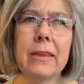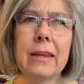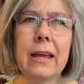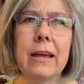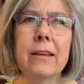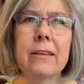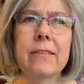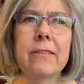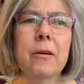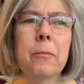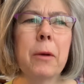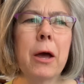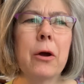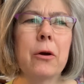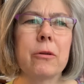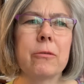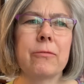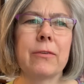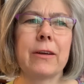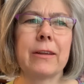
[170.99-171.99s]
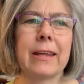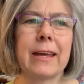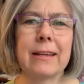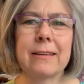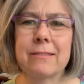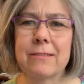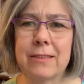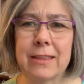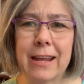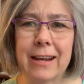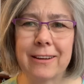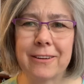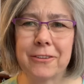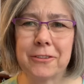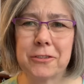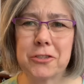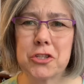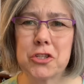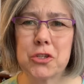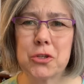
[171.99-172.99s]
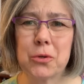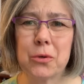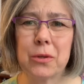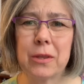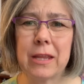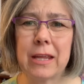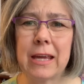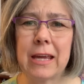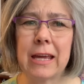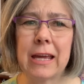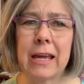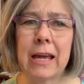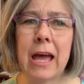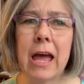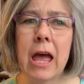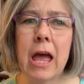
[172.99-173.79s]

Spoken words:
And somehow it felt antithetical to the